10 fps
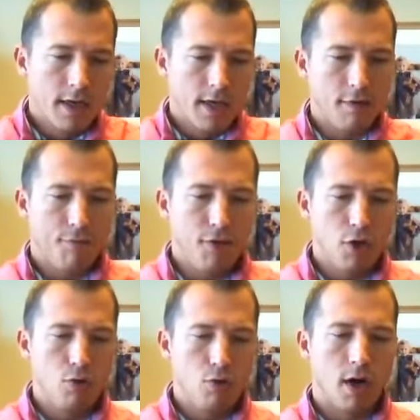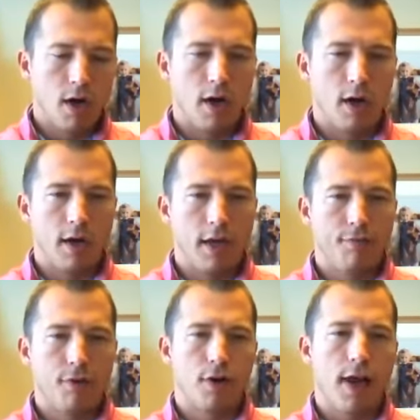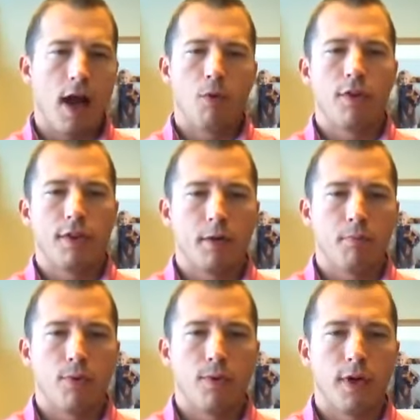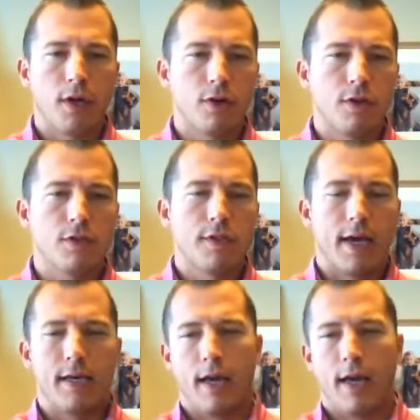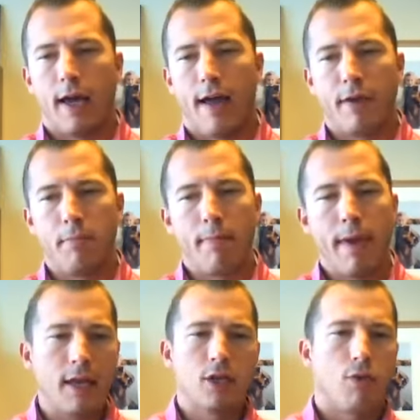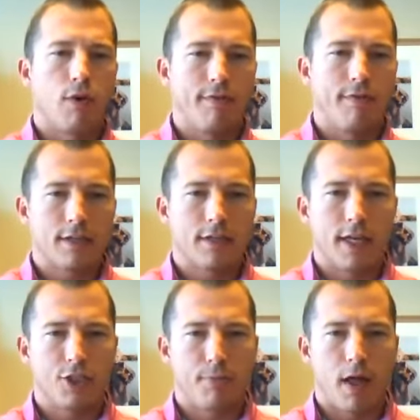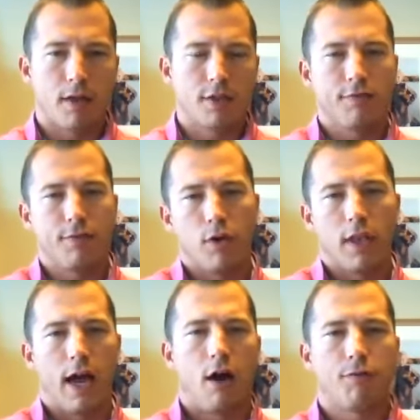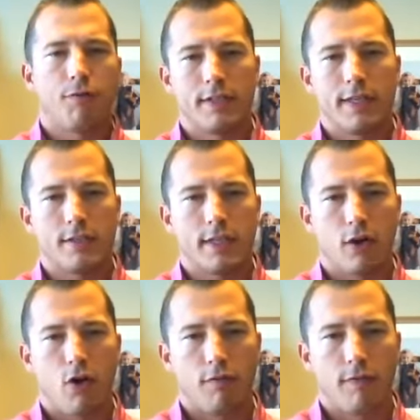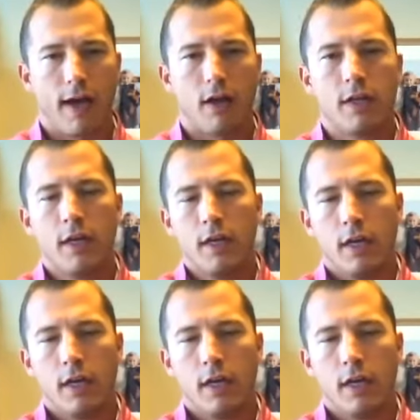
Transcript: If you're not one of the employers that have a mandatory vaccination policy, if you allow for the testing carve out,